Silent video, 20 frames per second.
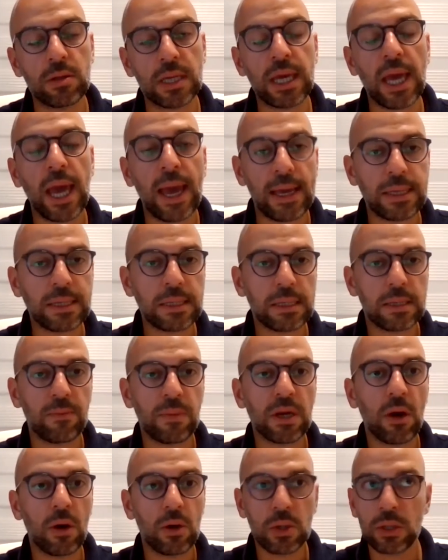case
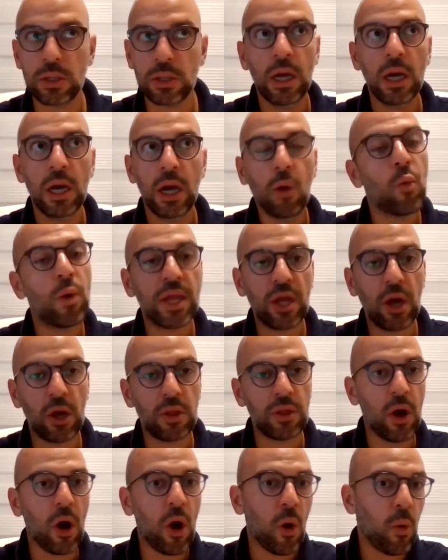because we don't
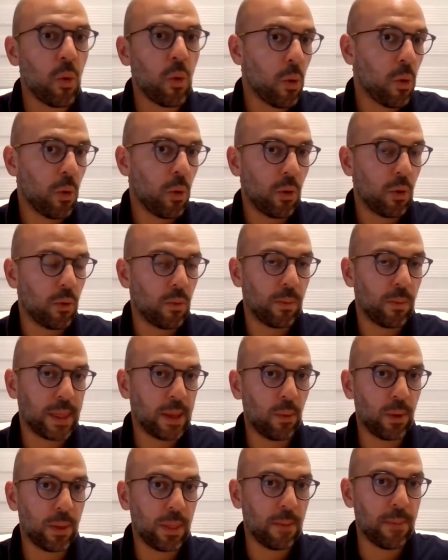know
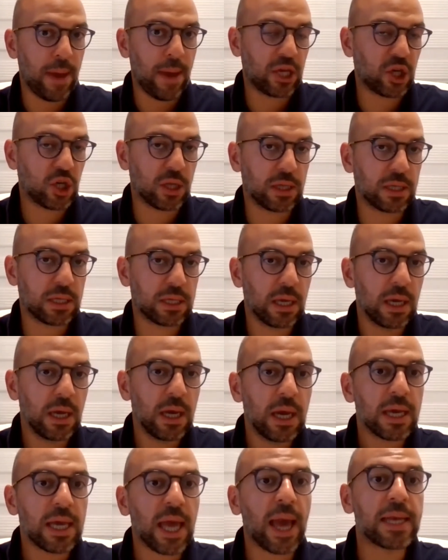the patient
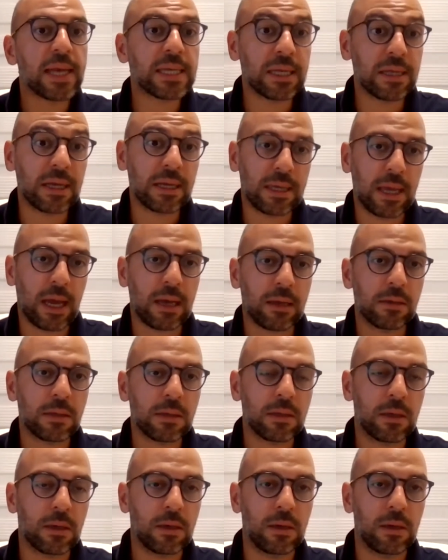case in details.